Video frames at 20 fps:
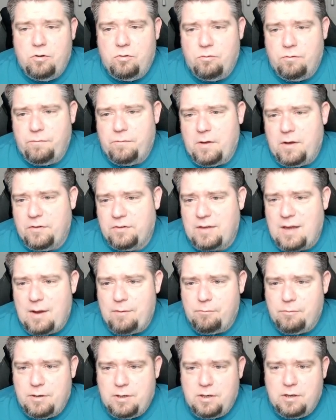or a fast
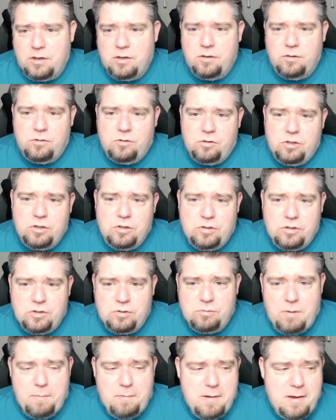cavalry unit could
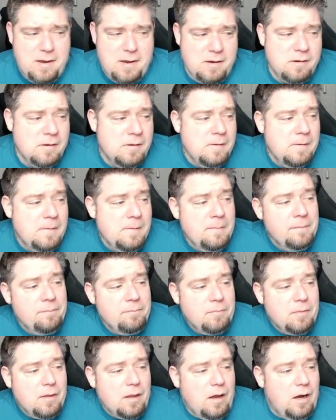swip in.
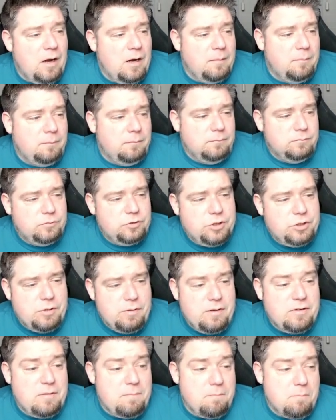So
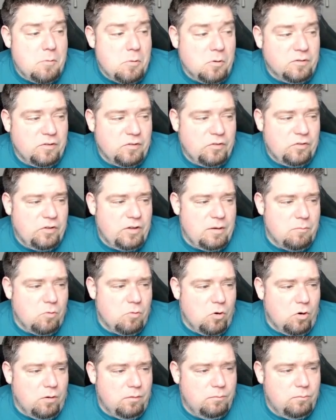it's important to see
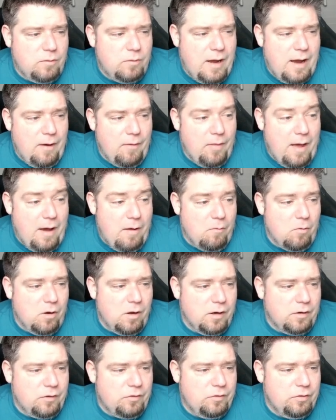how that
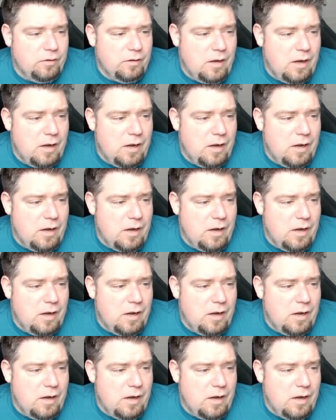works.